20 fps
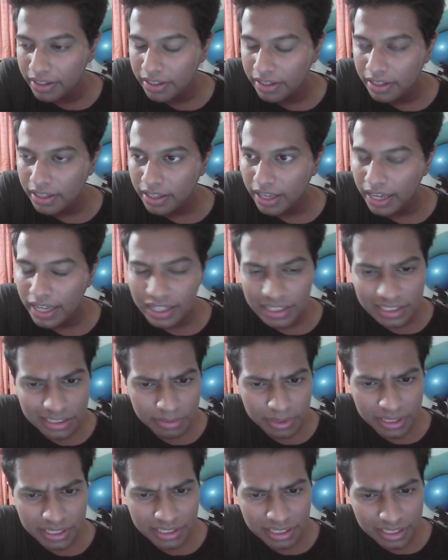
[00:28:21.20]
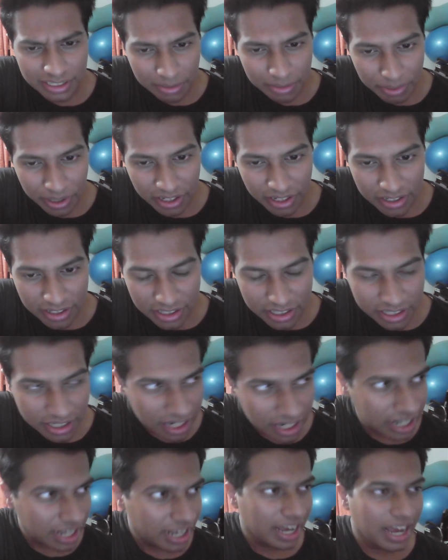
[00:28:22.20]
Elizabeth's disappearance.
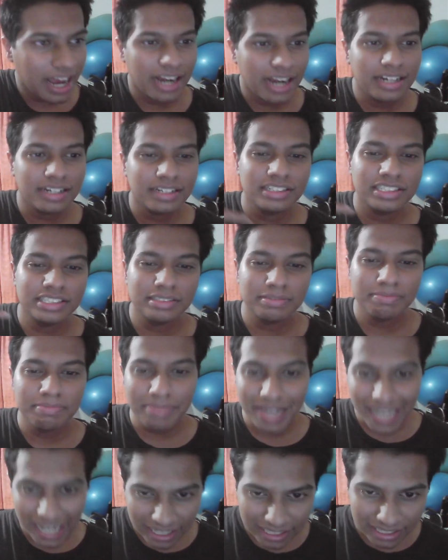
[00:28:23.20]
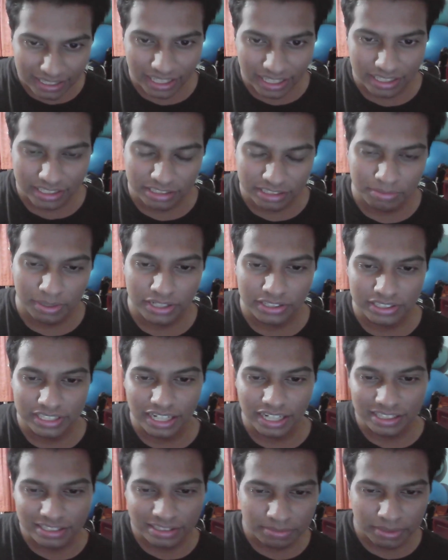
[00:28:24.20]
And it makes sense because
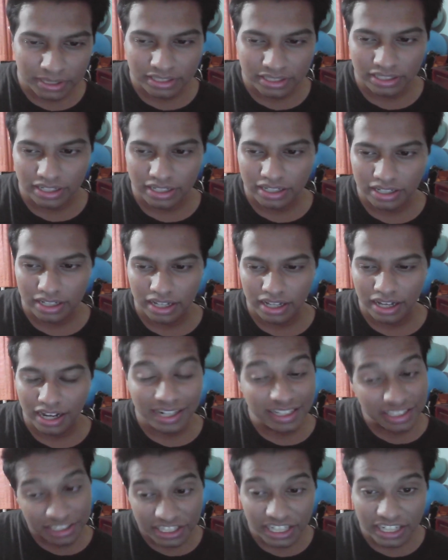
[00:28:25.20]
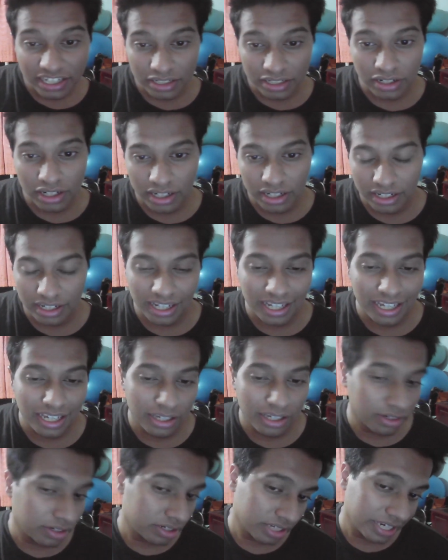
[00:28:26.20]
Elizabeth, and she did not die
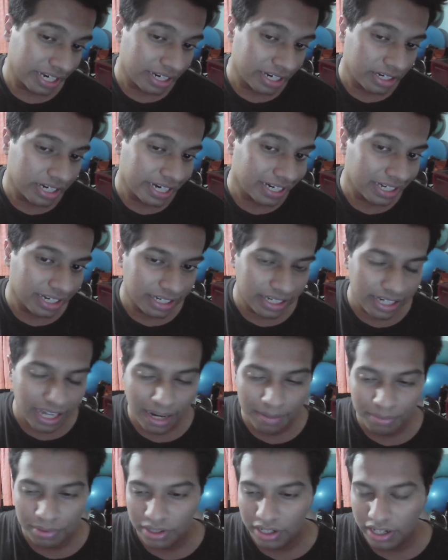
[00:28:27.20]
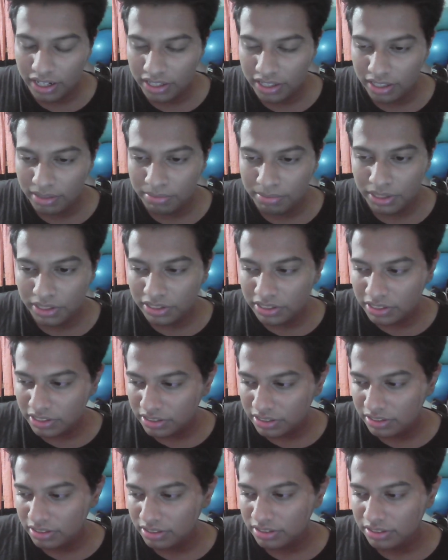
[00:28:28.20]
or didn't get kidnapped or anything because
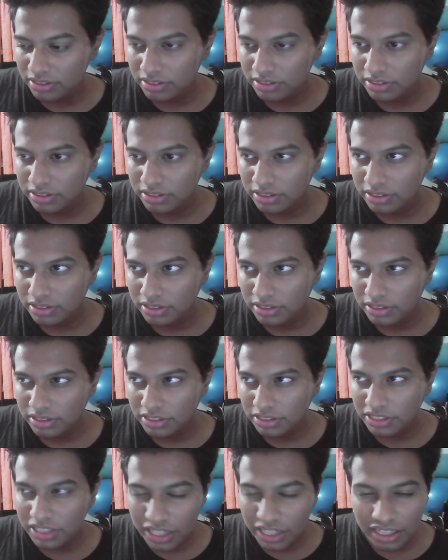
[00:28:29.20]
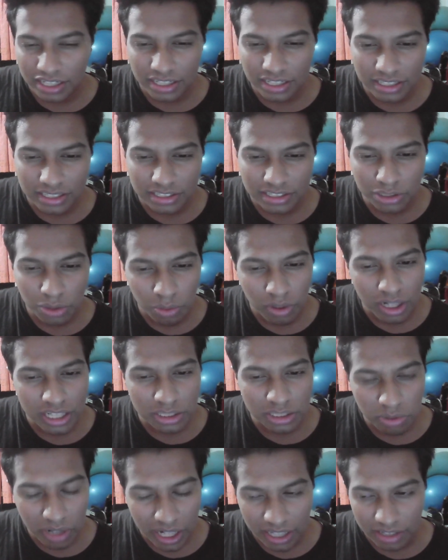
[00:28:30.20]
she is Noah's
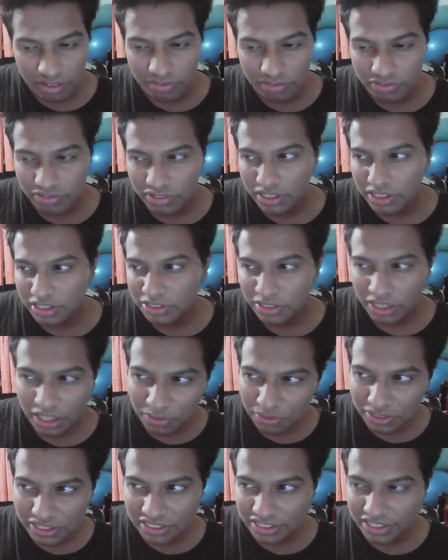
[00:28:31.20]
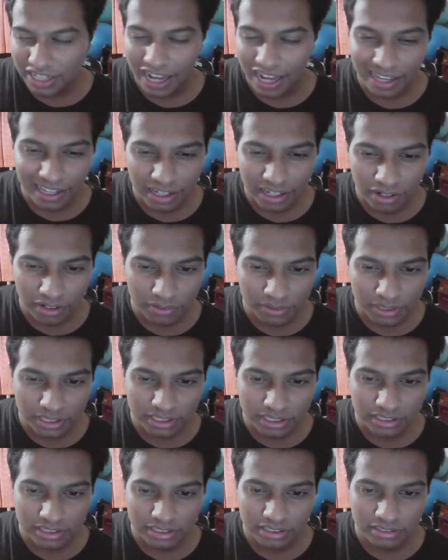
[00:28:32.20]
wife. So she was just hanging out with
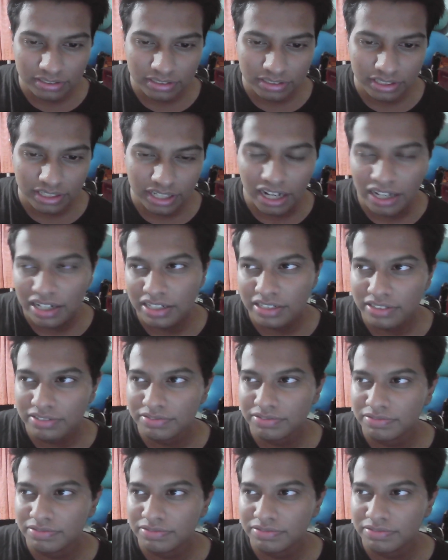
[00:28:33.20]
this younger